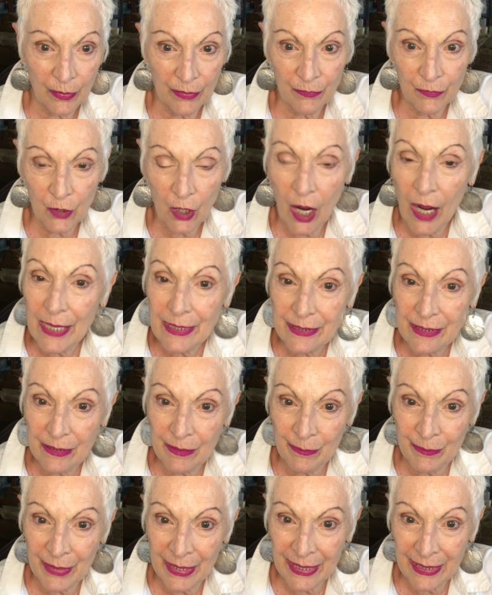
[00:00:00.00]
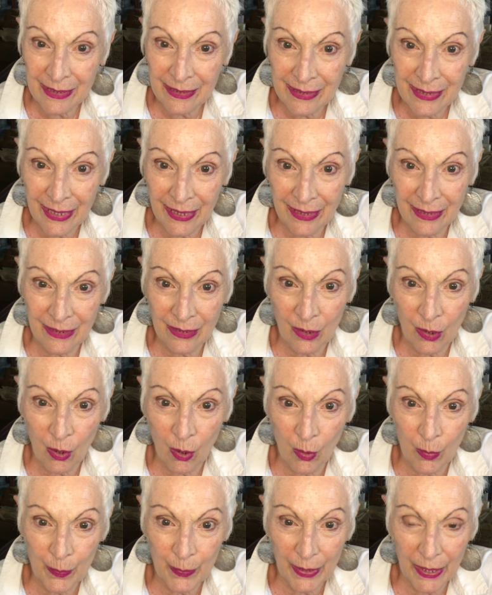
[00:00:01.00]
we've got to maintain the
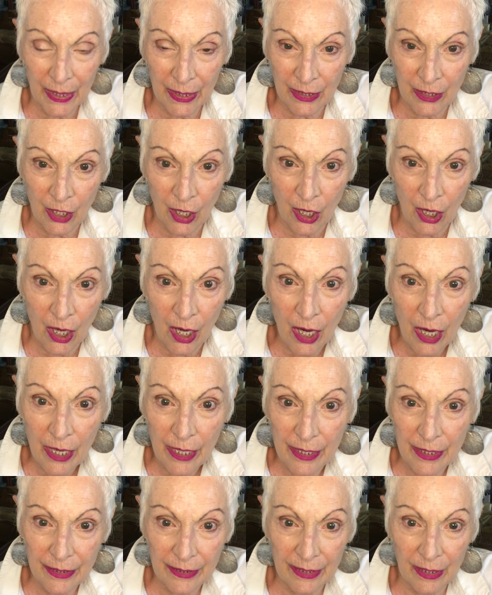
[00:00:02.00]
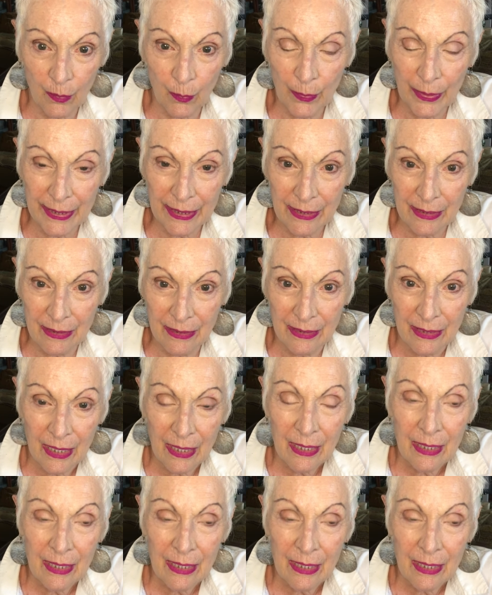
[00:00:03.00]
hope in our heart that we can